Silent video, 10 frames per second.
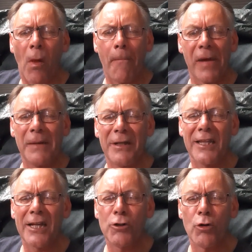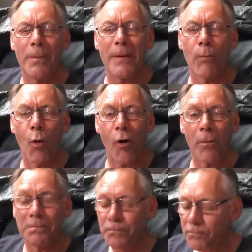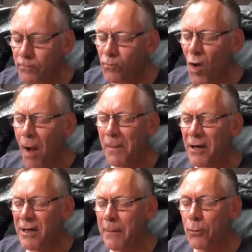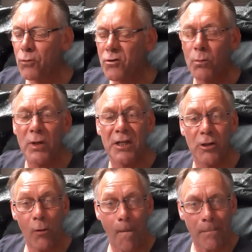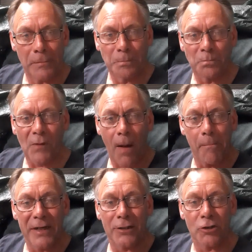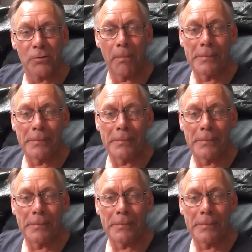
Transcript: Maybe they knew a bit more about apples than we do, because